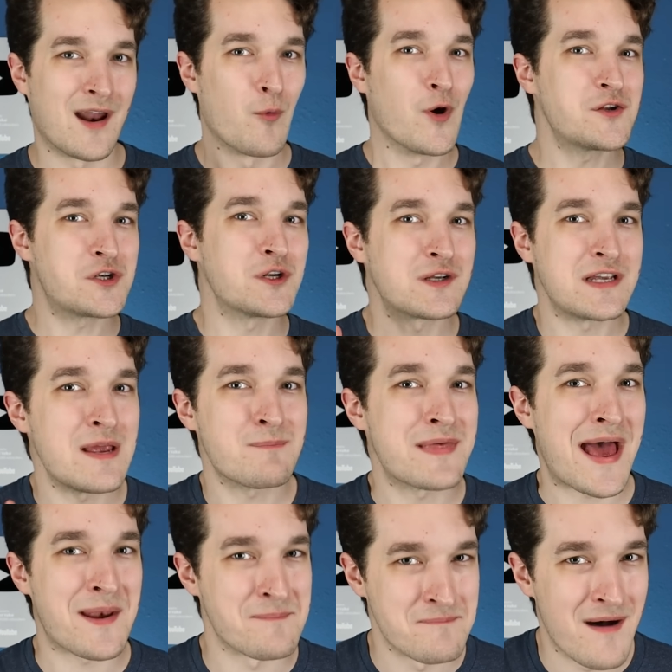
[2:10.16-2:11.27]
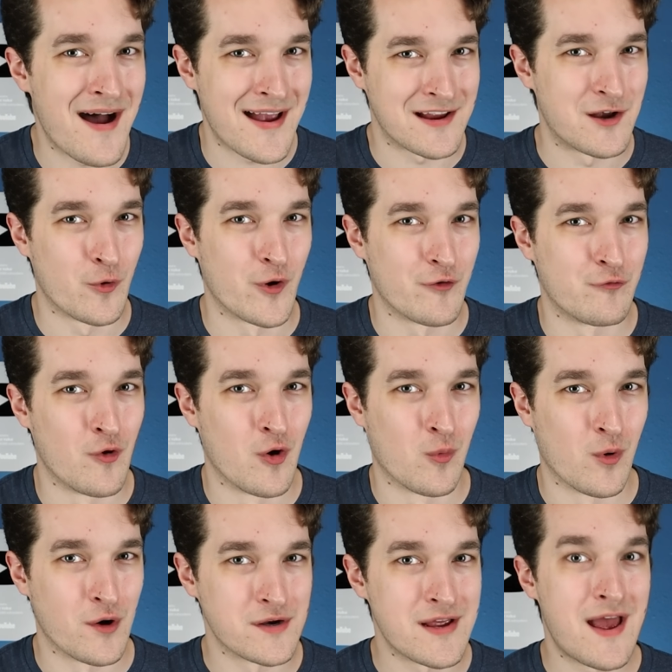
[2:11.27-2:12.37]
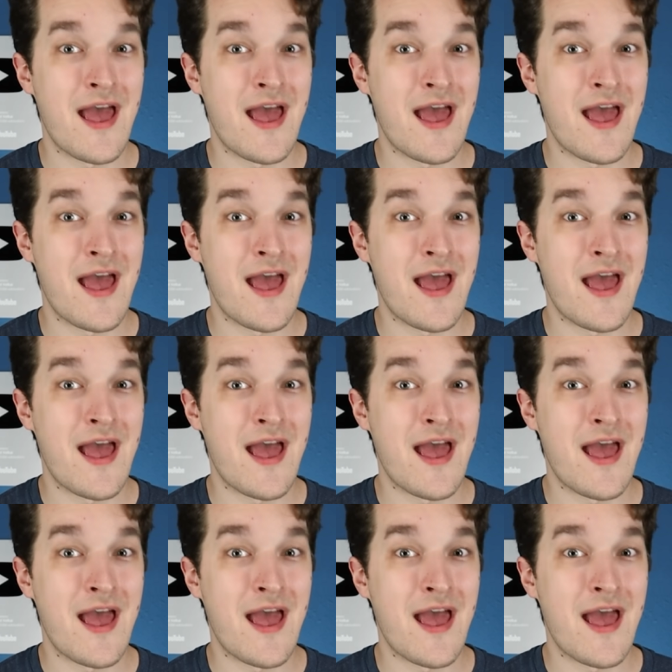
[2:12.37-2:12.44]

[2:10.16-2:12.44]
And I want you to keep that in mind going forward.